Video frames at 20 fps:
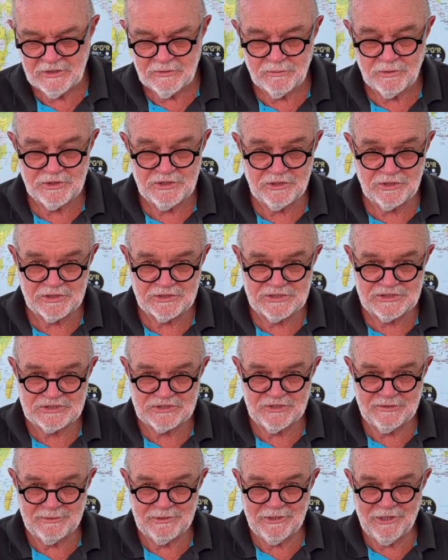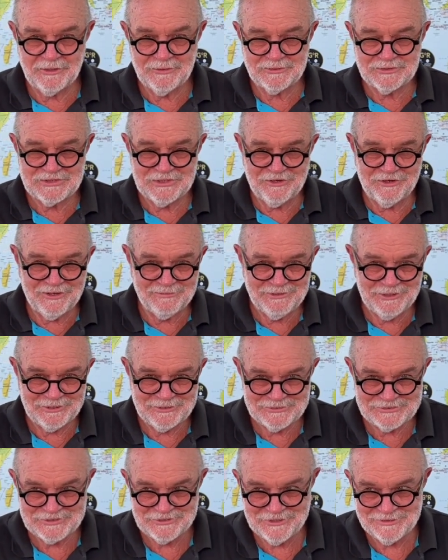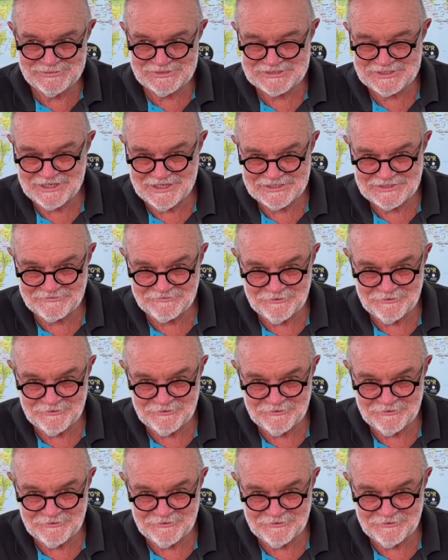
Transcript: Well, you've got to determine local time. Local time starts